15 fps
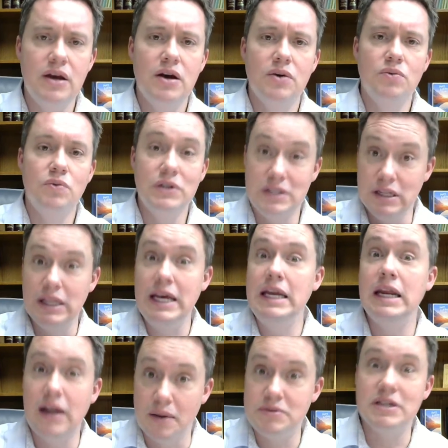with
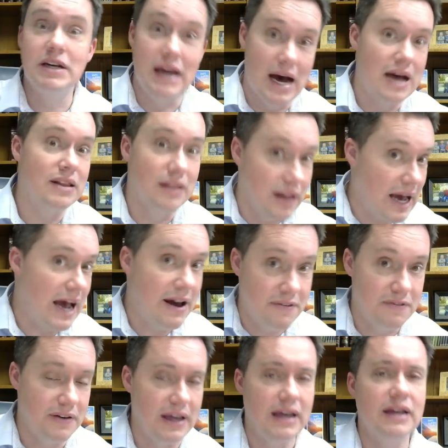leading up to God
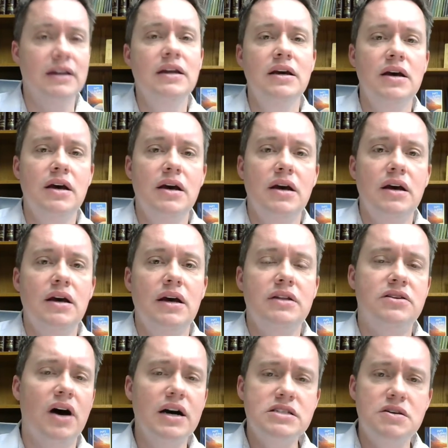laughing, it
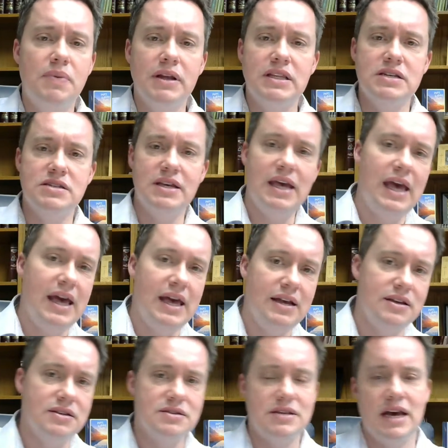talks about these
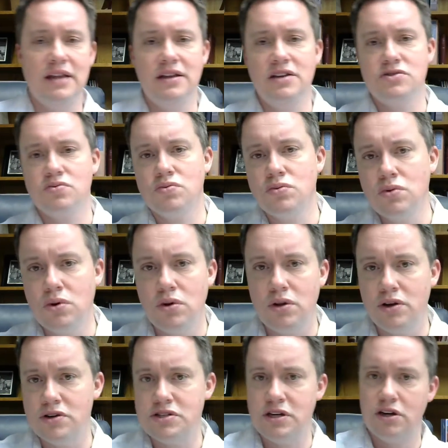kings and these
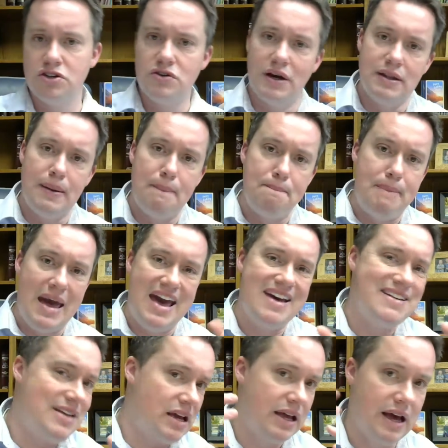rulers that are trying to
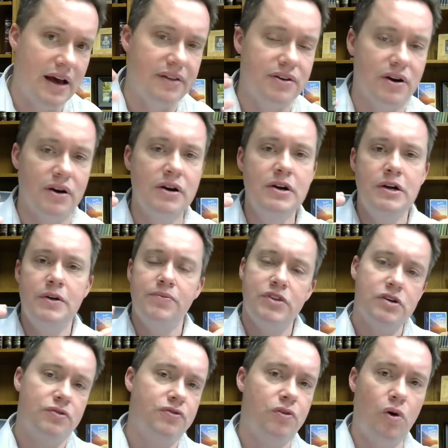band together
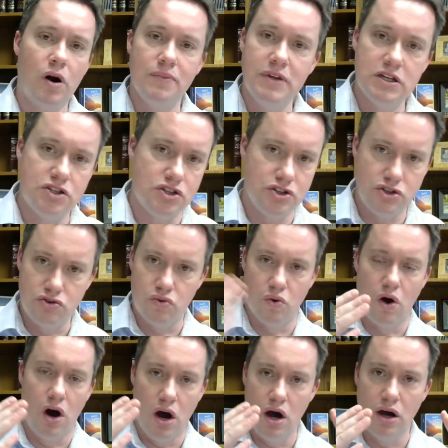to form this
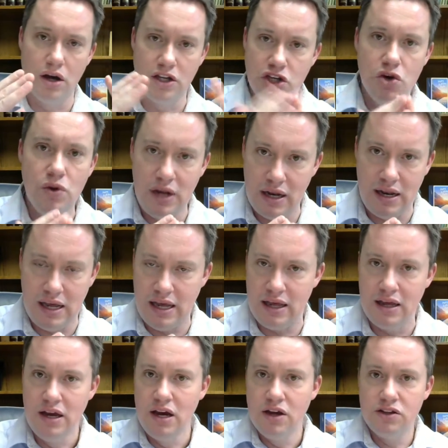strong
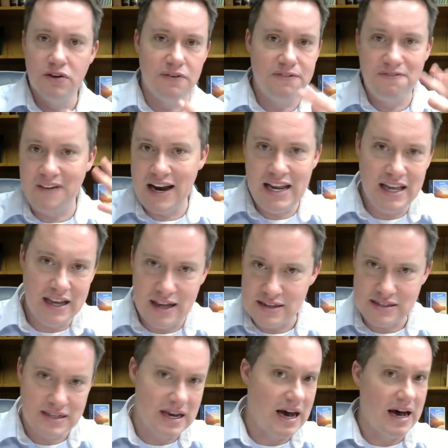unity to fight
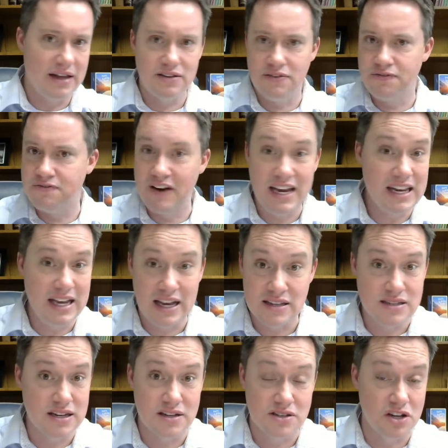against God, to fight
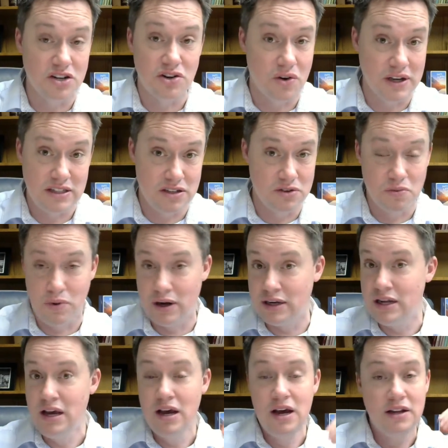against his anointed
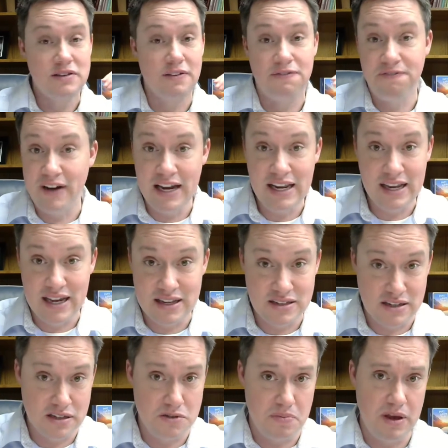one, to fight against
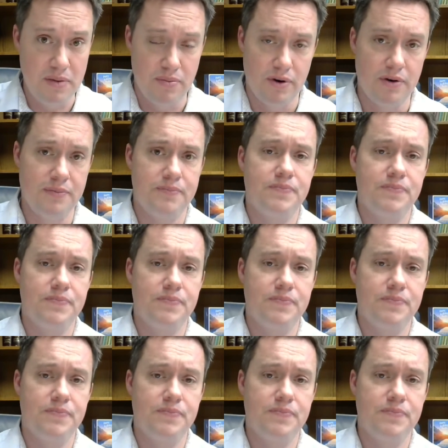his people.